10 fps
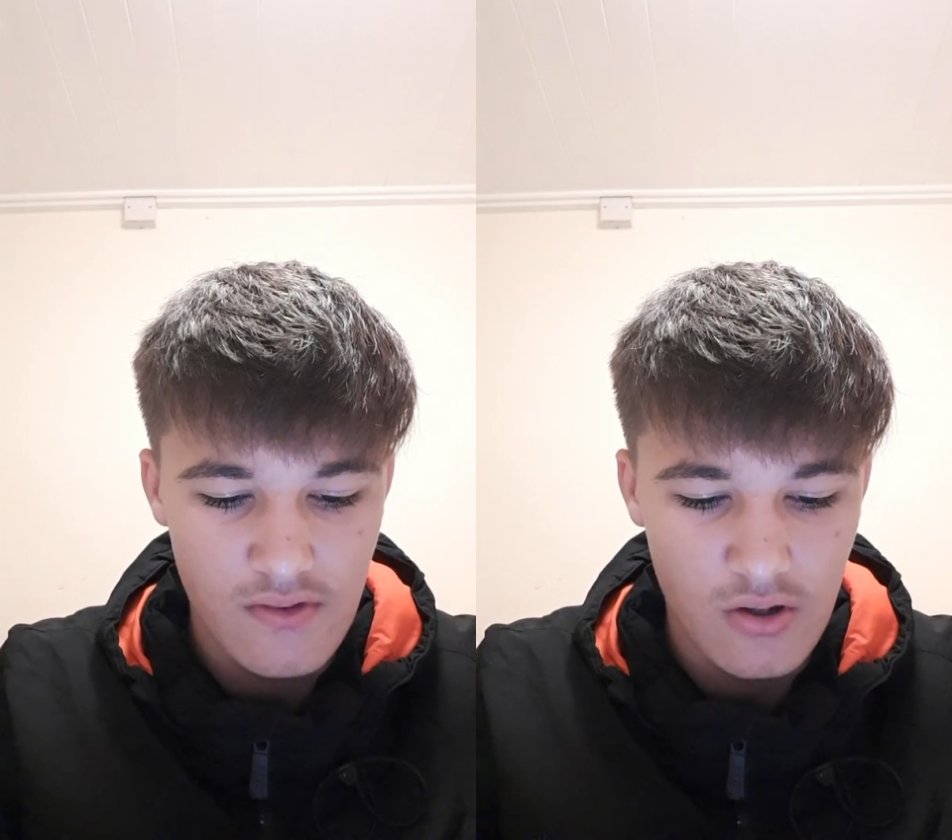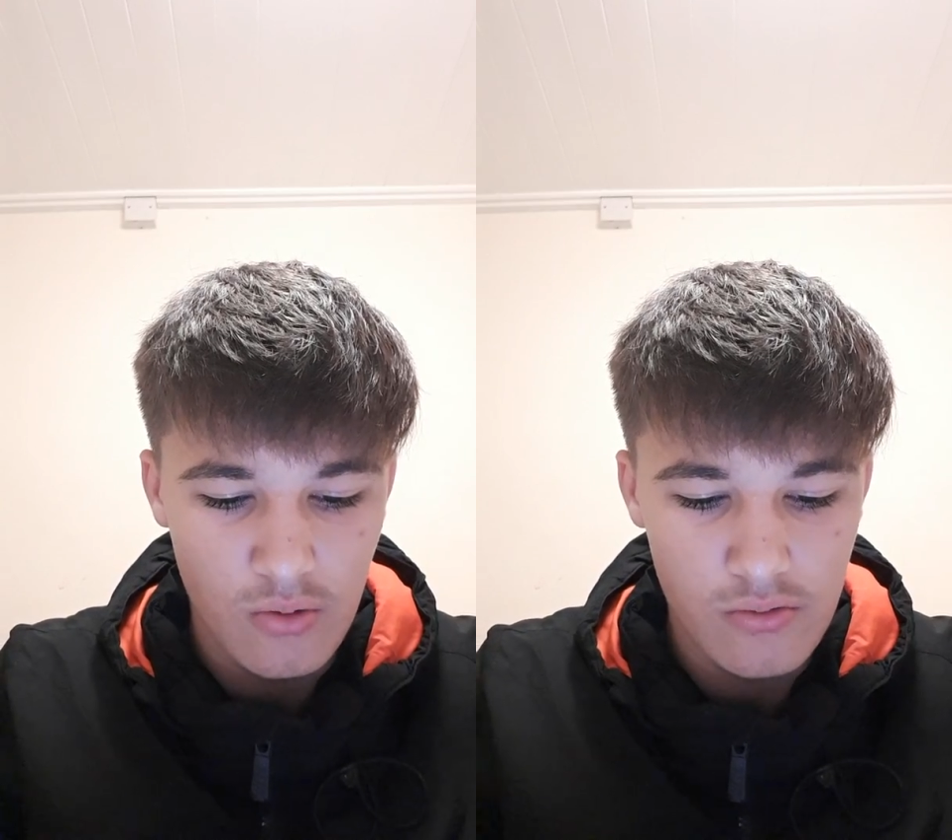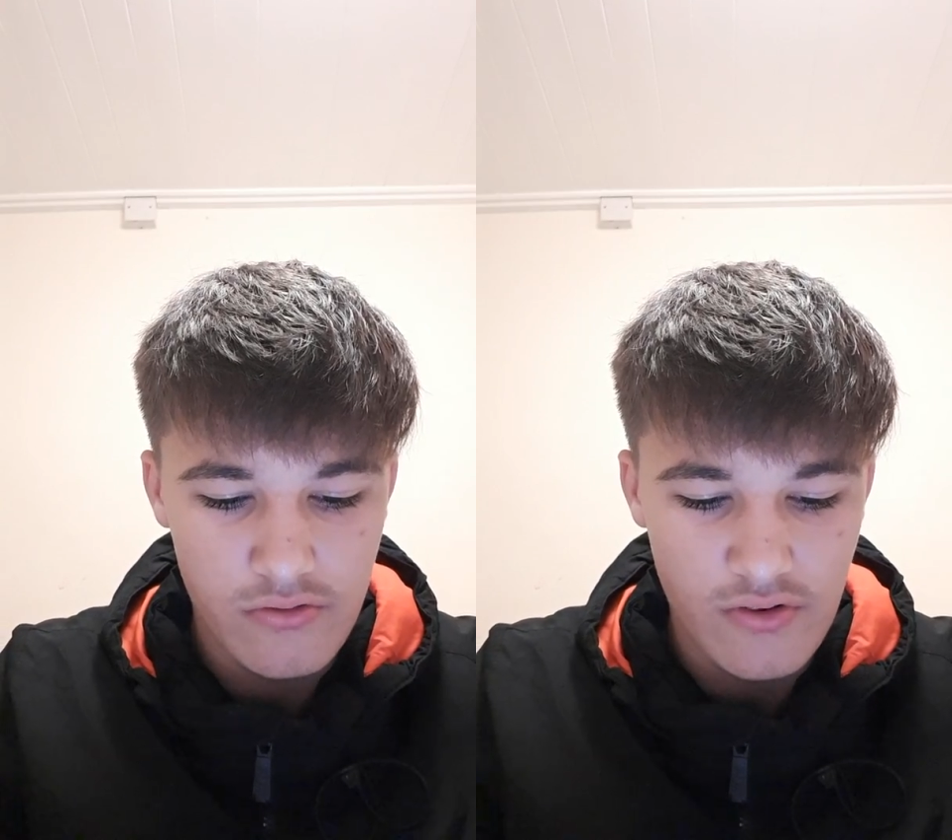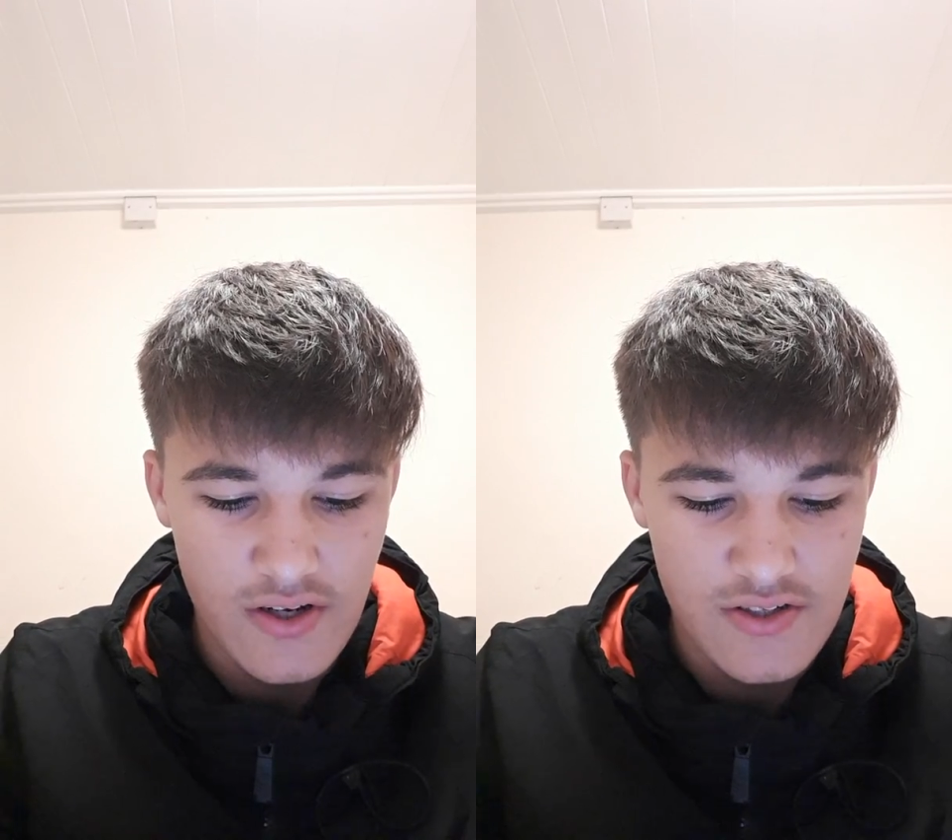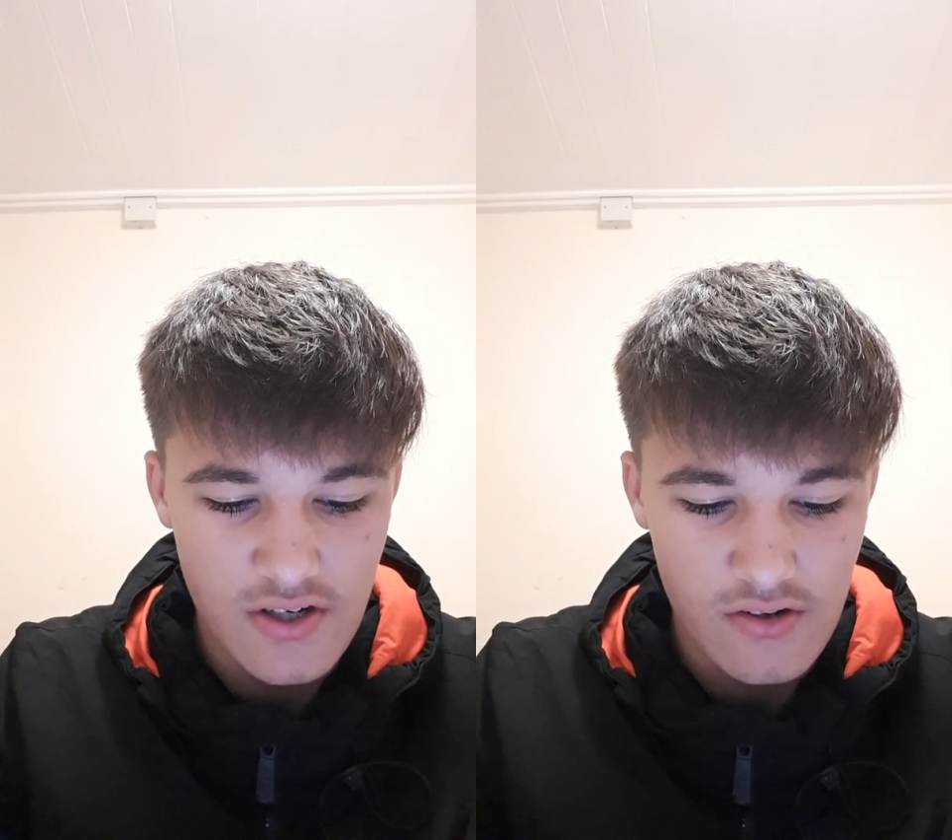All three
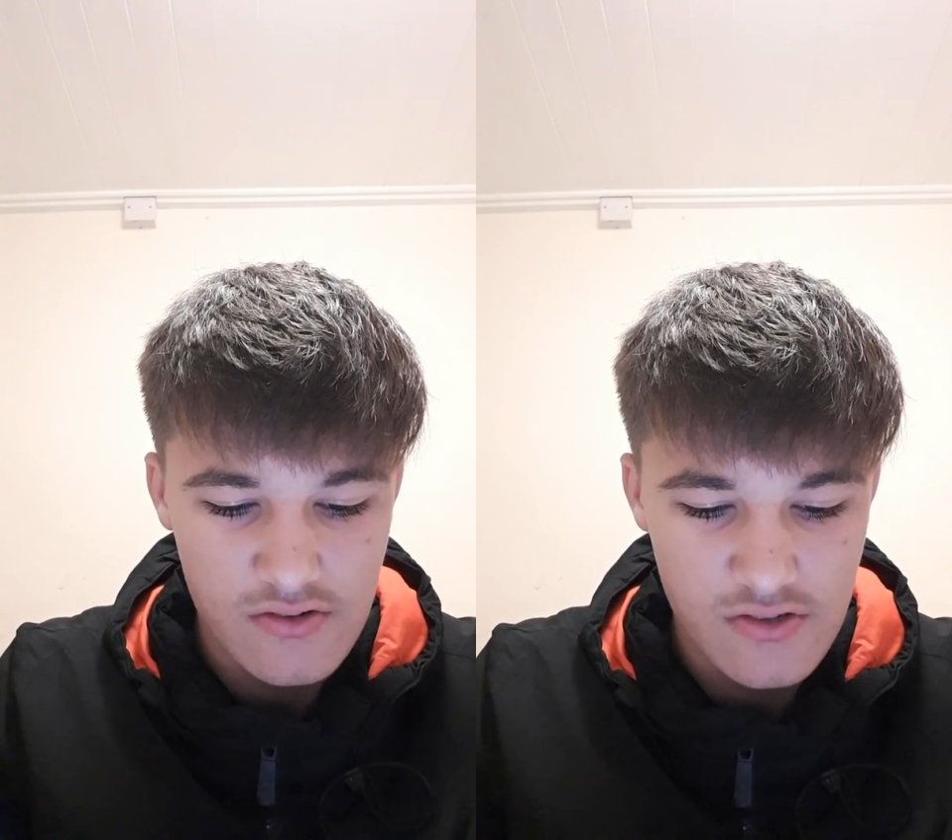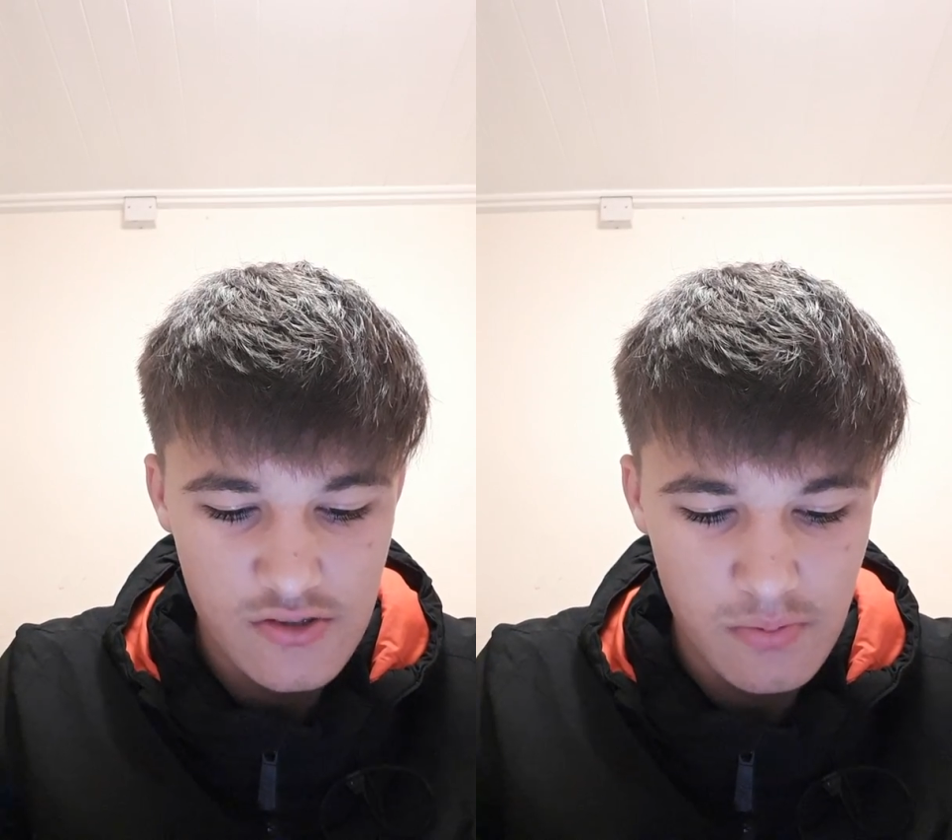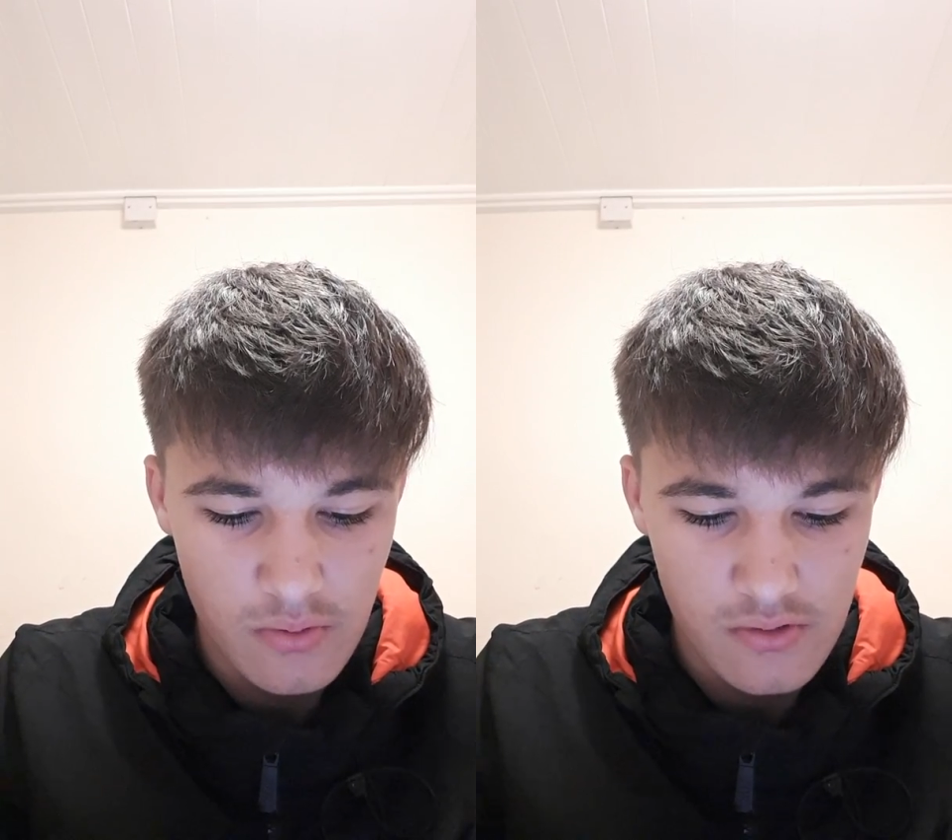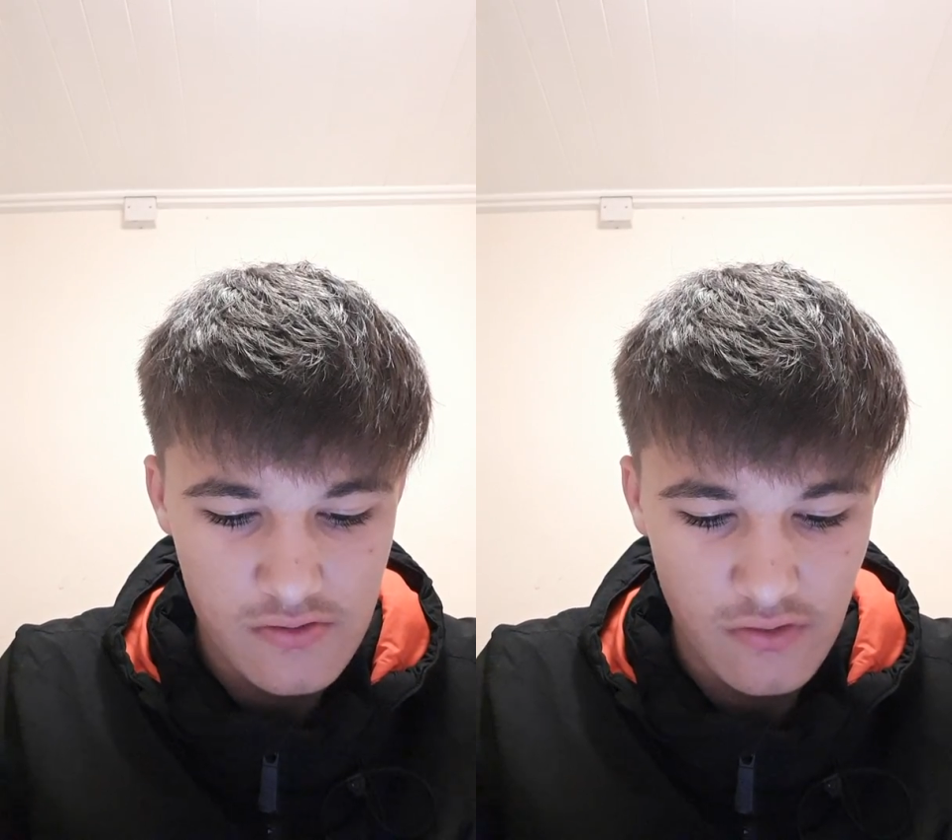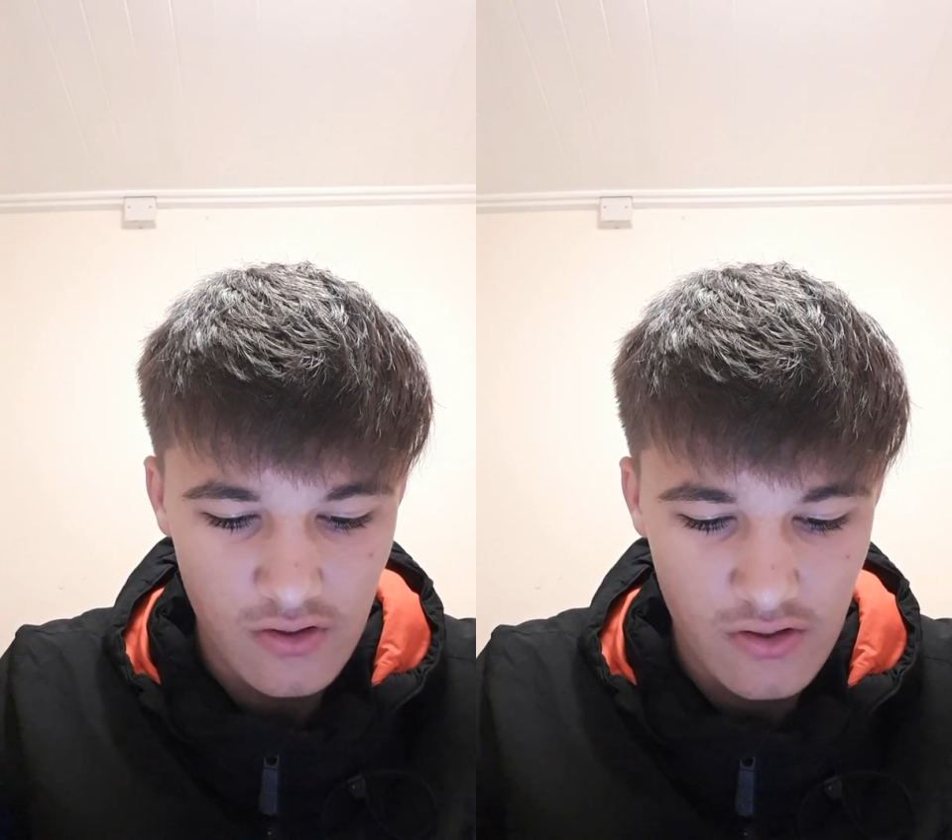chosen sports
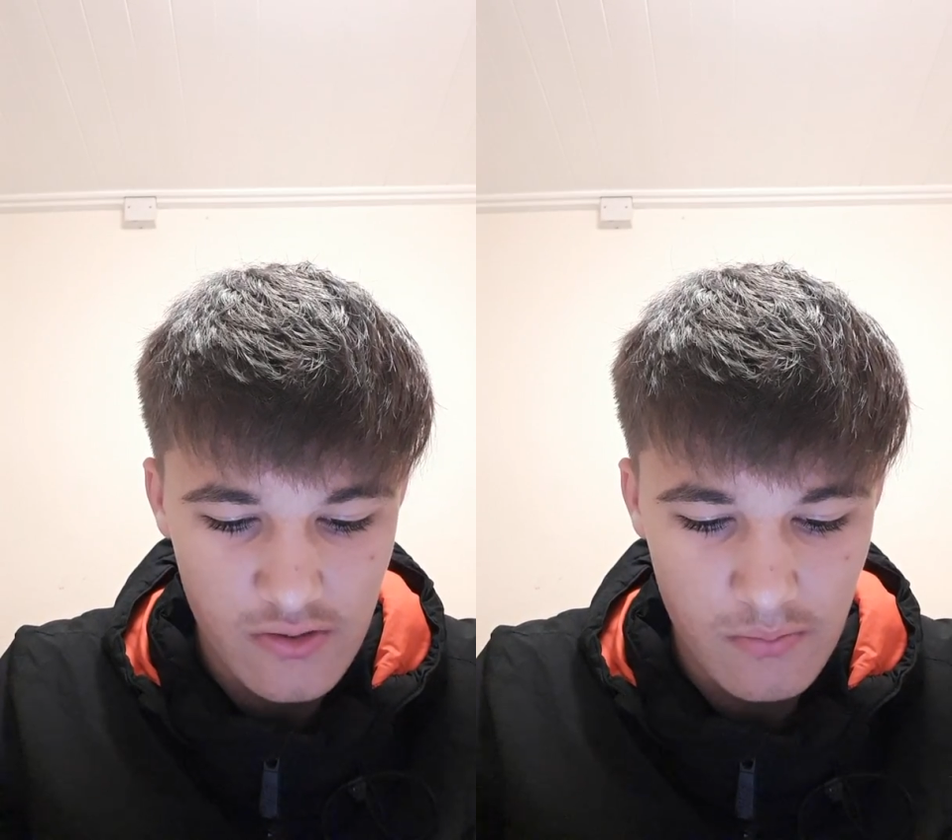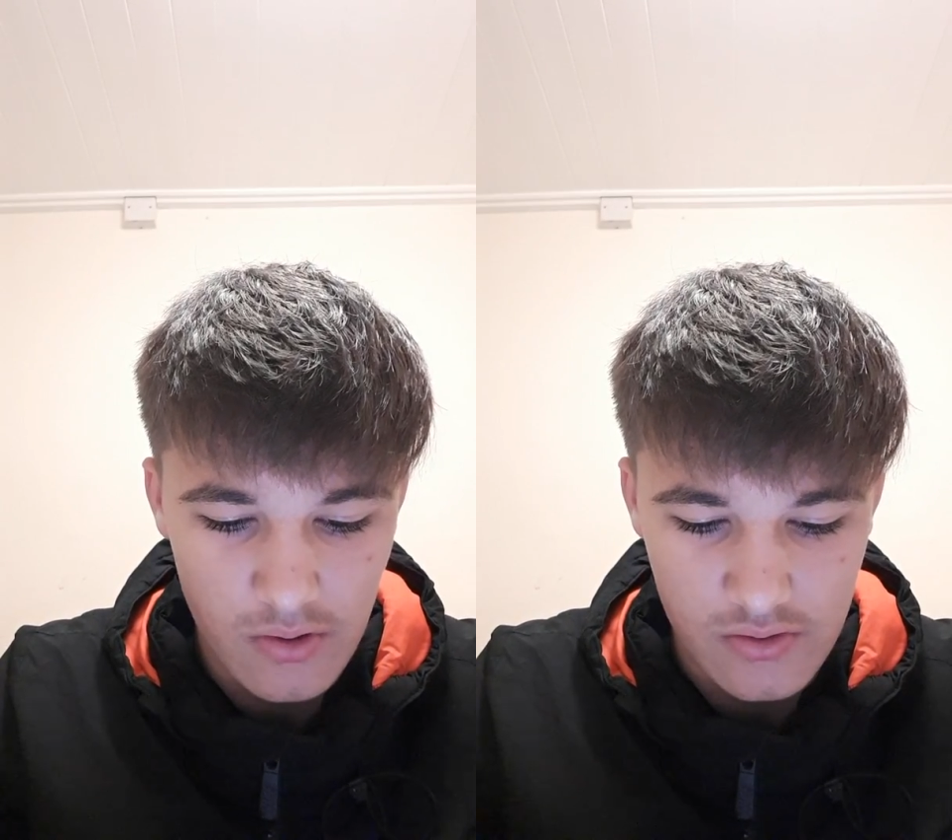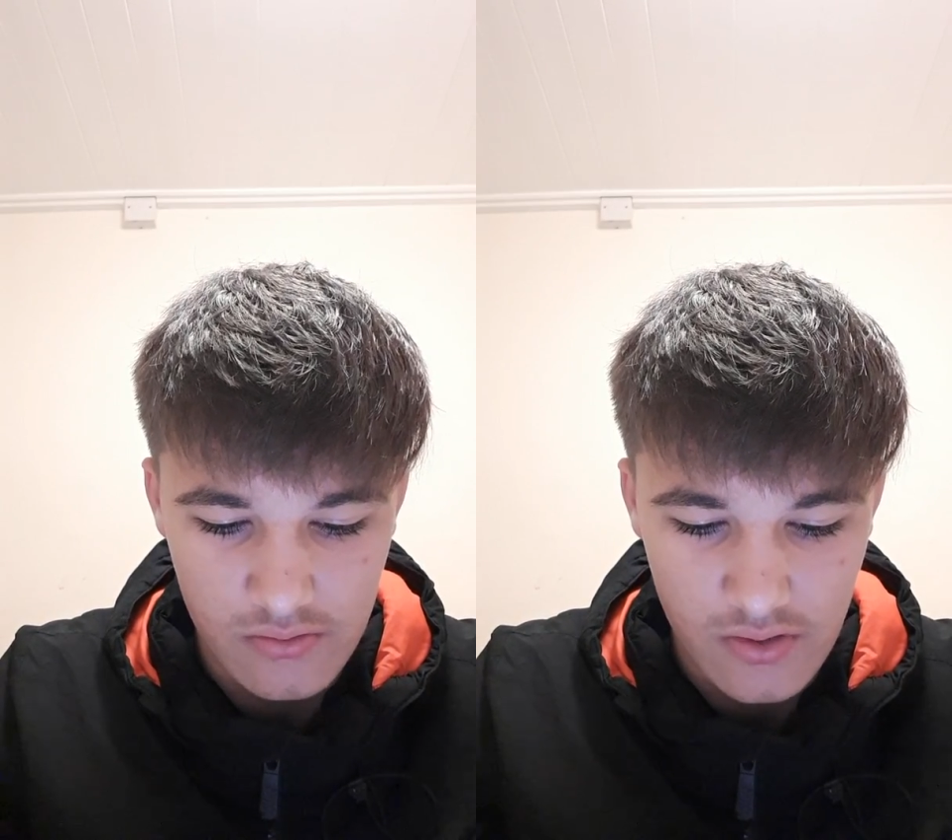follow the model